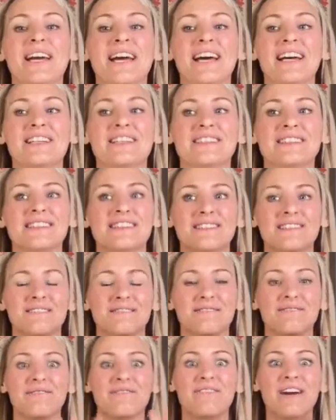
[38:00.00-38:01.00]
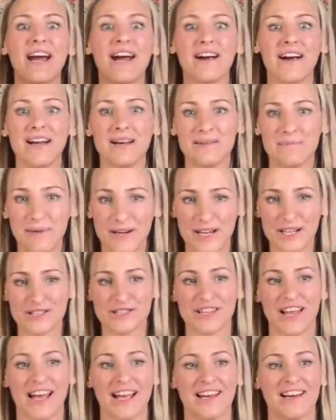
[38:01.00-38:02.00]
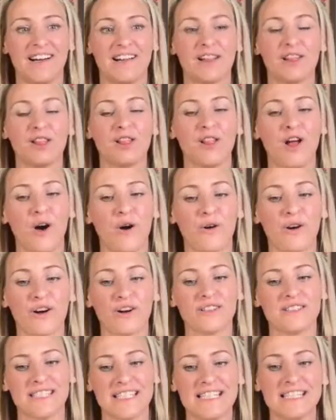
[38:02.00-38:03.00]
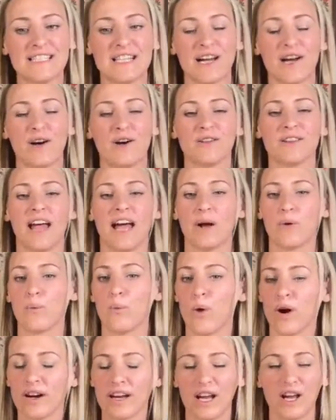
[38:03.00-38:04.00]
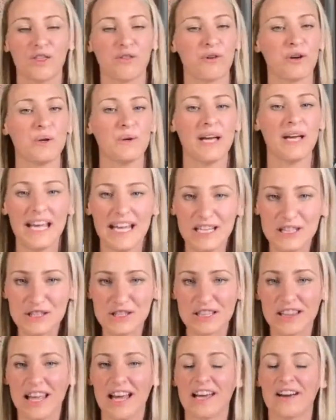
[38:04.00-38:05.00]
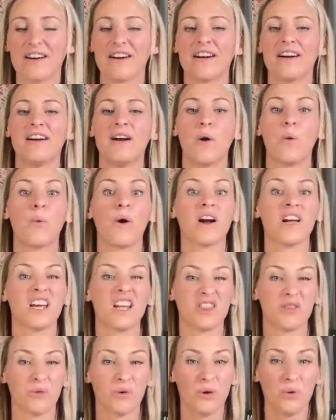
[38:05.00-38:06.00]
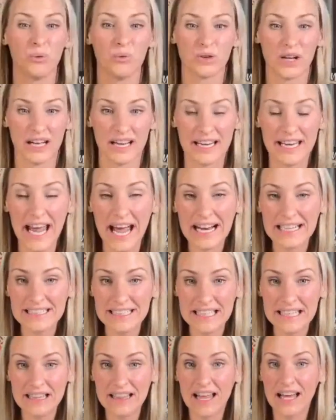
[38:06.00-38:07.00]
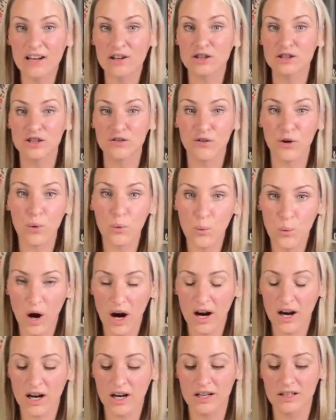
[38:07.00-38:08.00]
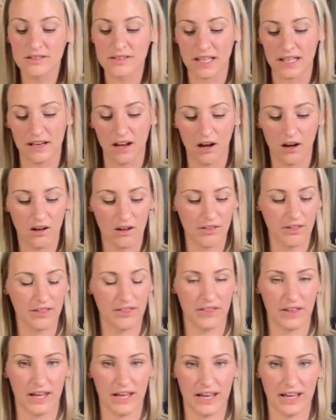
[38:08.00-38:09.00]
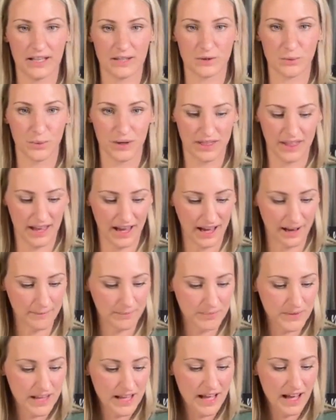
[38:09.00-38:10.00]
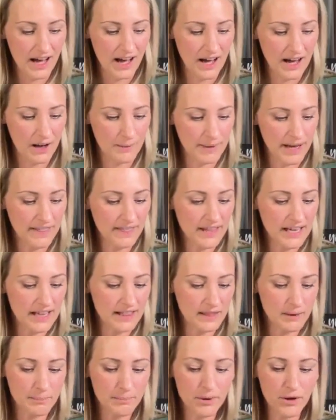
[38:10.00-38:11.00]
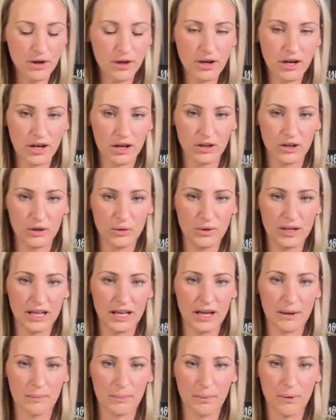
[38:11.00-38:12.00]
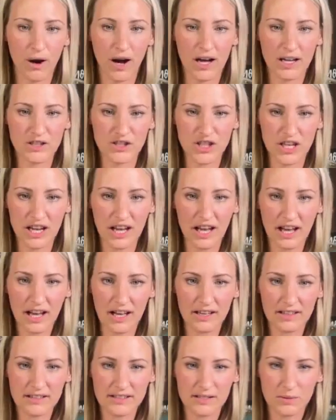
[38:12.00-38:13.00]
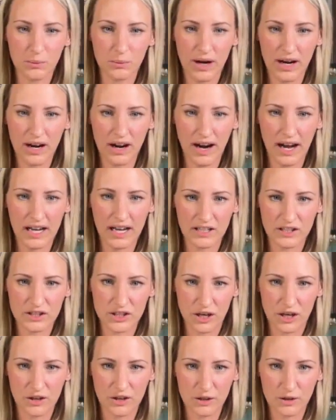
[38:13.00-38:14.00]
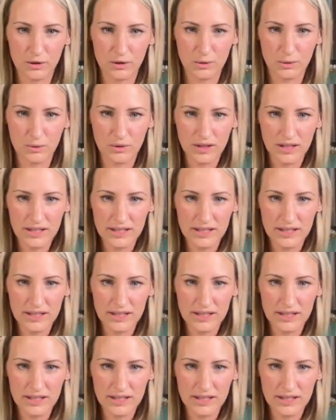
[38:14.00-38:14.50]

get very much like a longer detailed, like working through each letter, working through connecting letters for words and all the things with that. And then in the book, you get projects where I show you